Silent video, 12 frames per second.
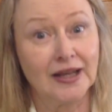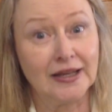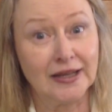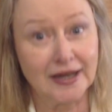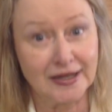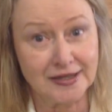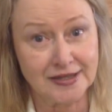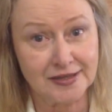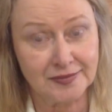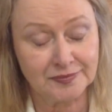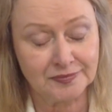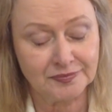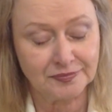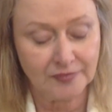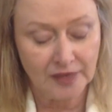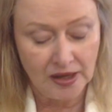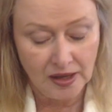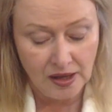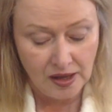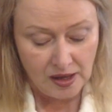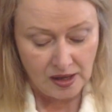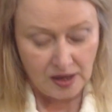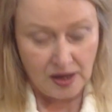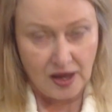Yikes.
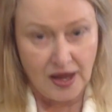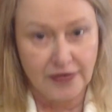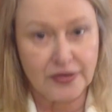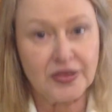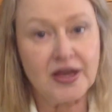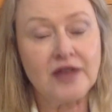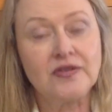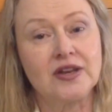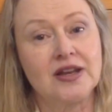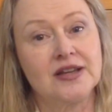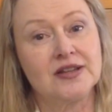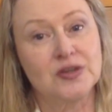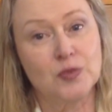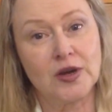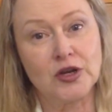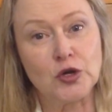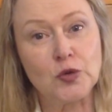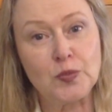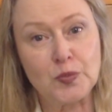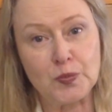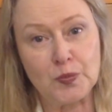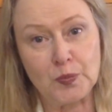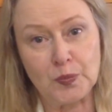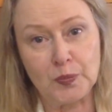And the thing of it is when you
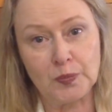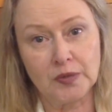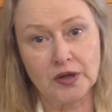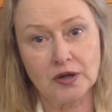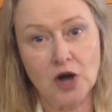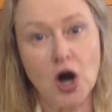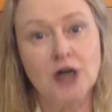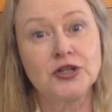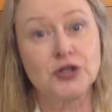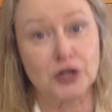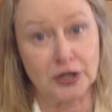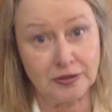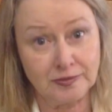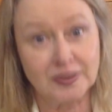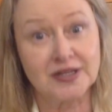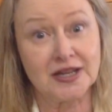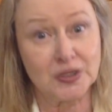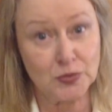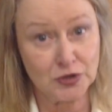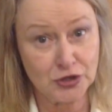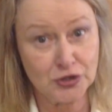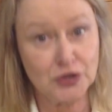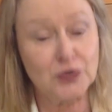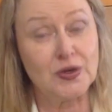conjure, because that's what
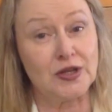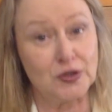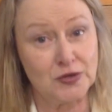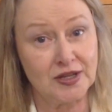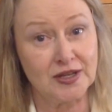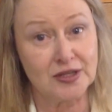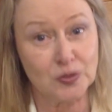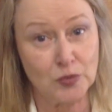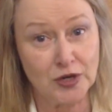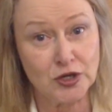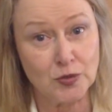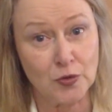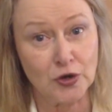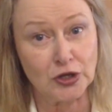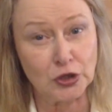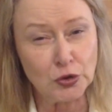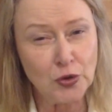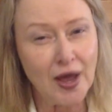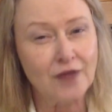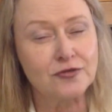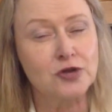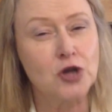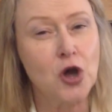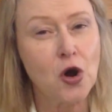you're doing using this Ouija board, you have
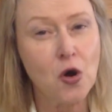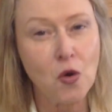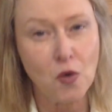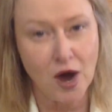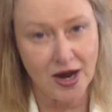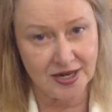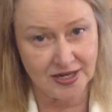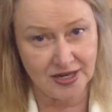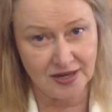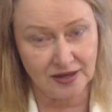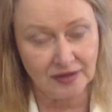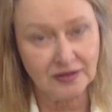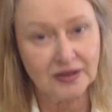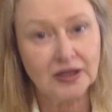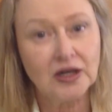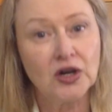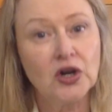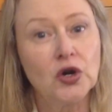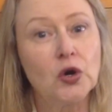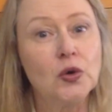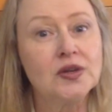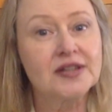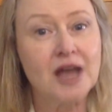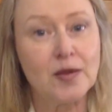no idea
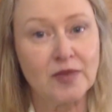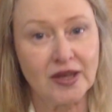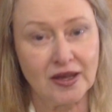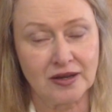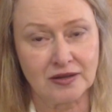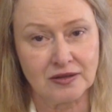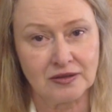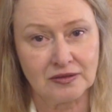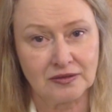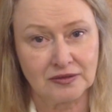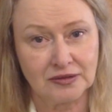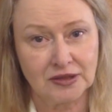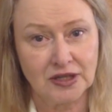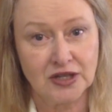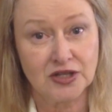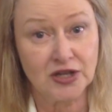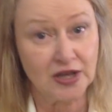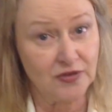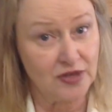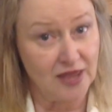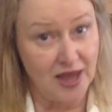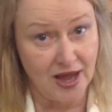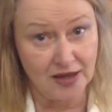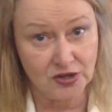who is coming in to give you
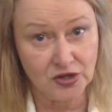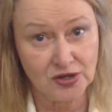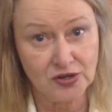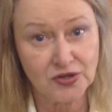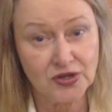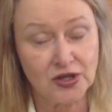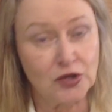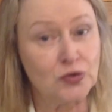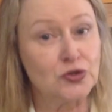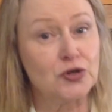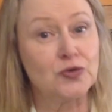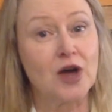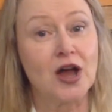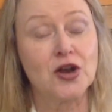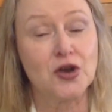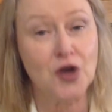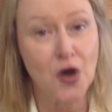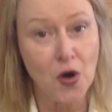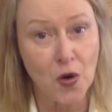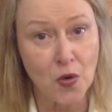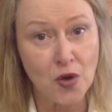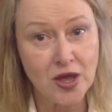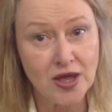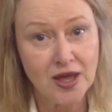the answers. You do not know